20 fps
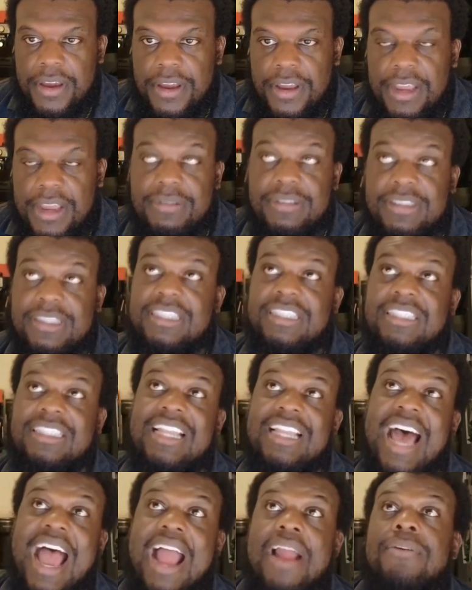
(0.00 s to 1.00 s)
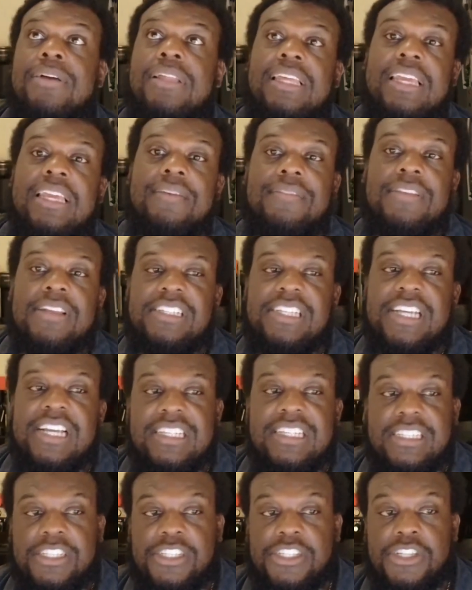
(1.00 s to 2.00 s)
He was not really given a
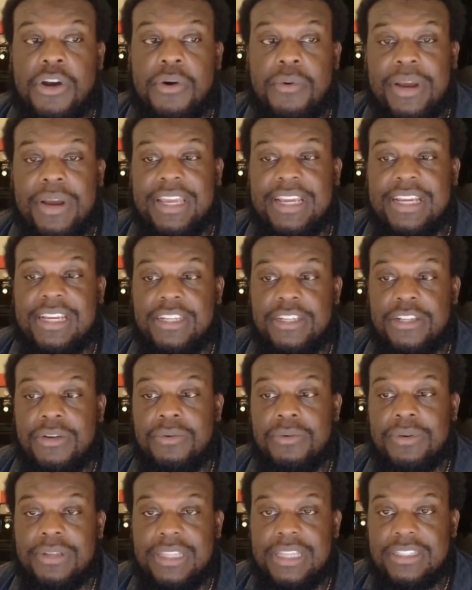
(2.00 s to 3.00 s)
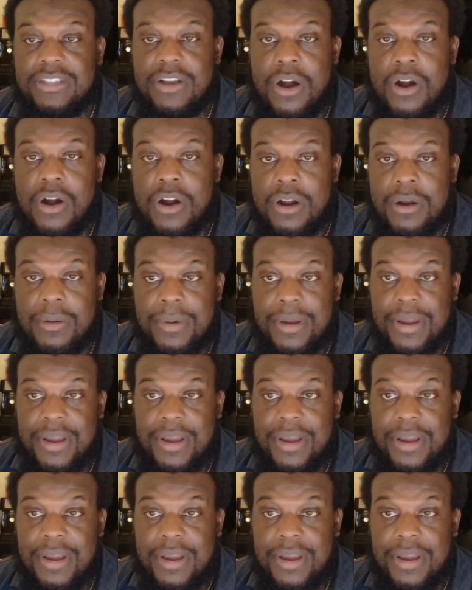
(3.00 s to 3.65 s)
chance to show what he could do with his arm